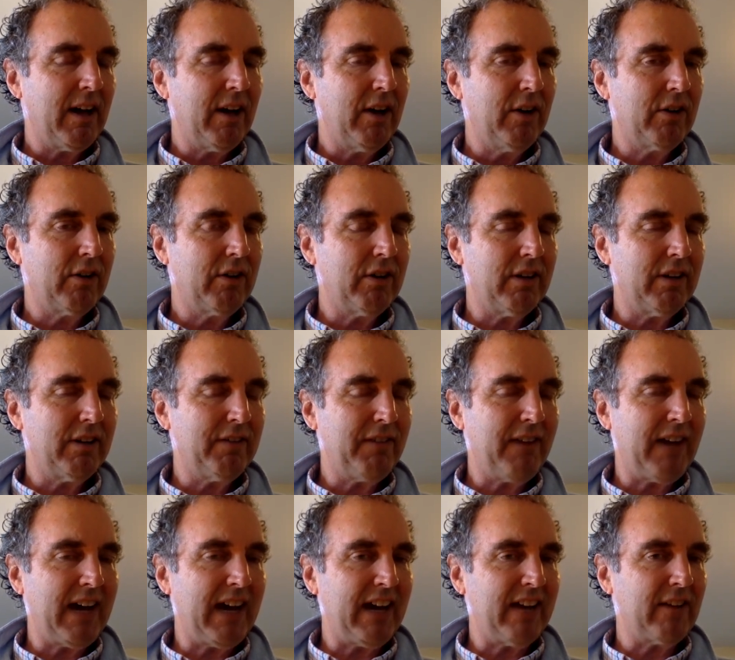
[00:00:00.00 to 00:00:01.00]
who could
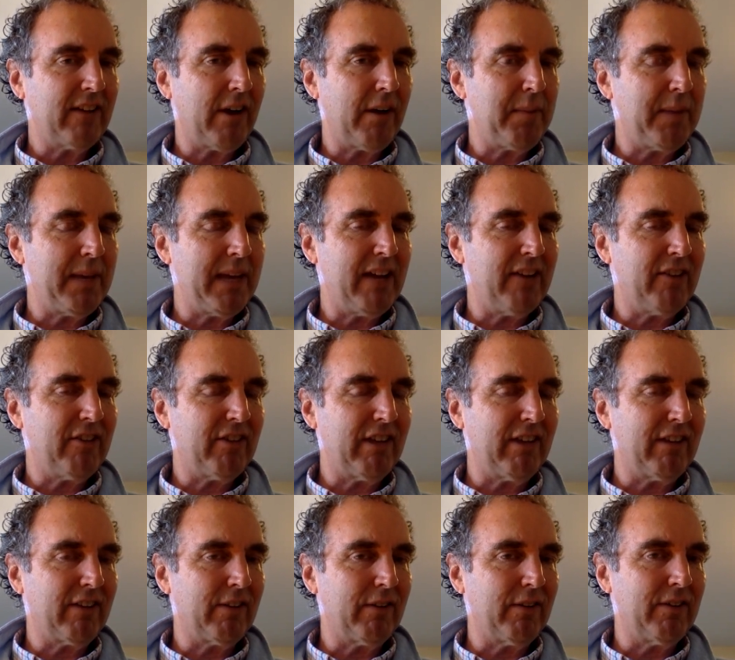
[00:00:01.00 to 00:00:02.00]
advise our
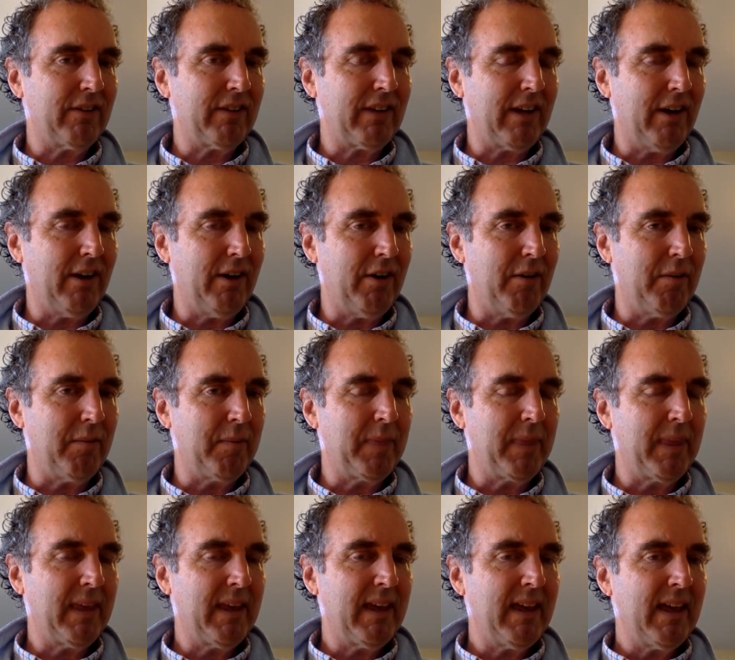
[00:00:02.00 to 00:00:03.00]
PhD students at
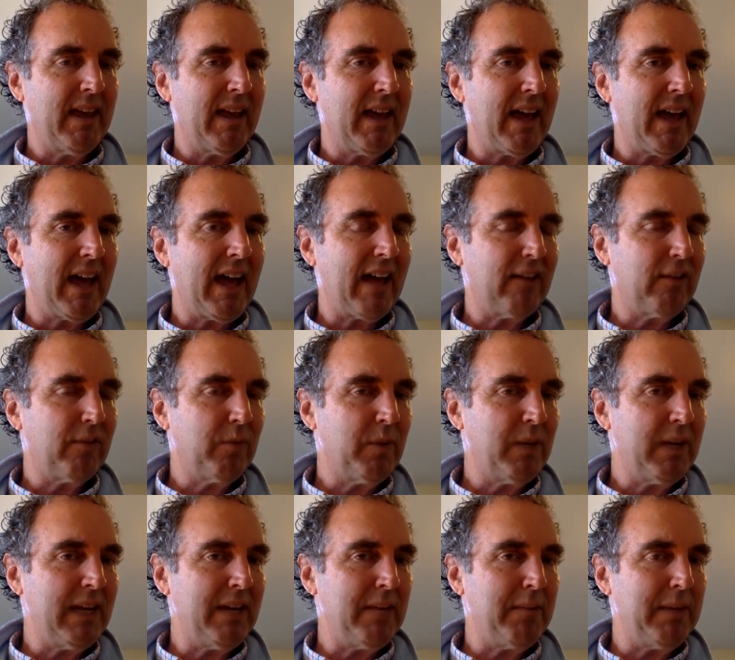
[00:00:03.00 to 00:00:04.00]
home as
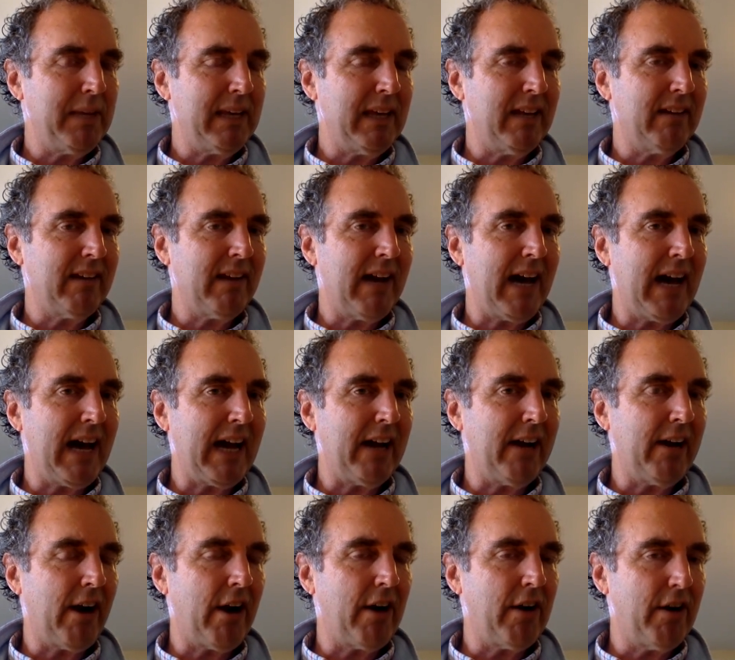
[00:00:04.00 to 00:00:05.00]
we begin to
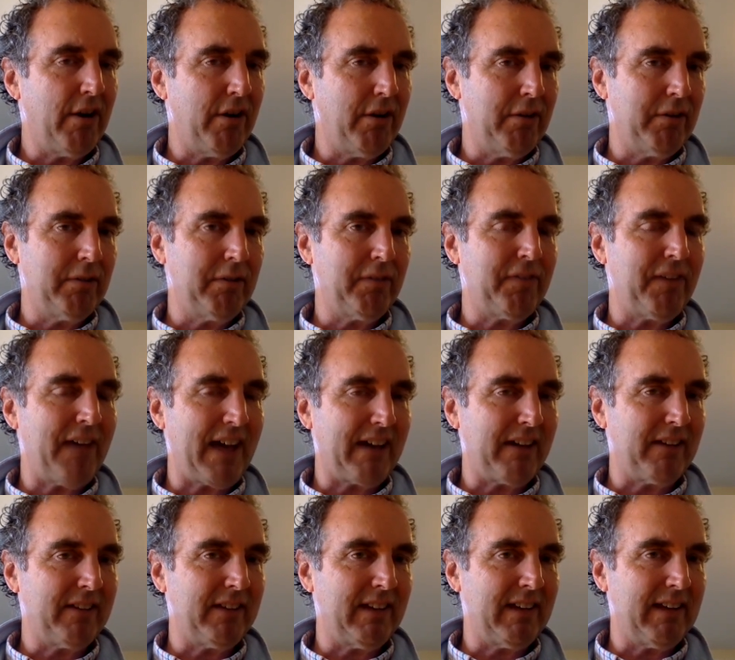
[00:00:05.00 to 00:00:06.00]
hire our own
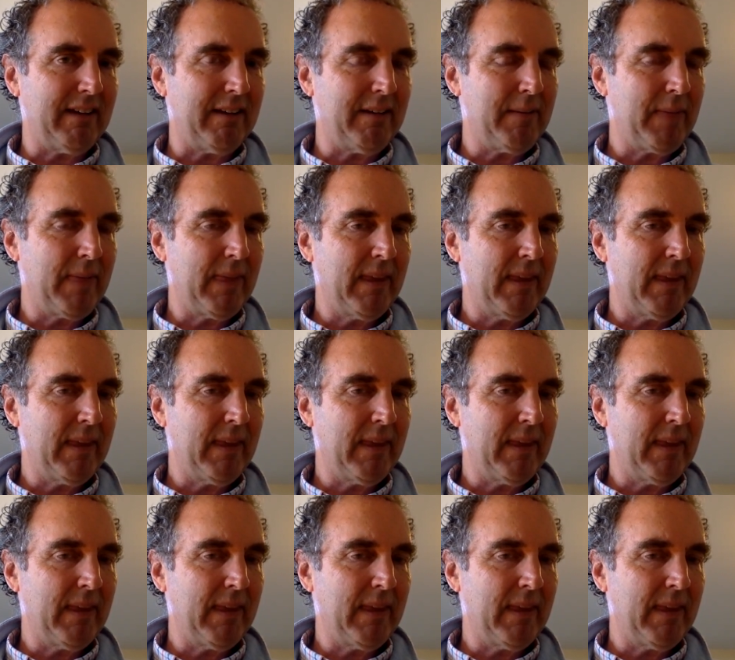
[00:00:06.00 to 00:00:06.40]
faculty.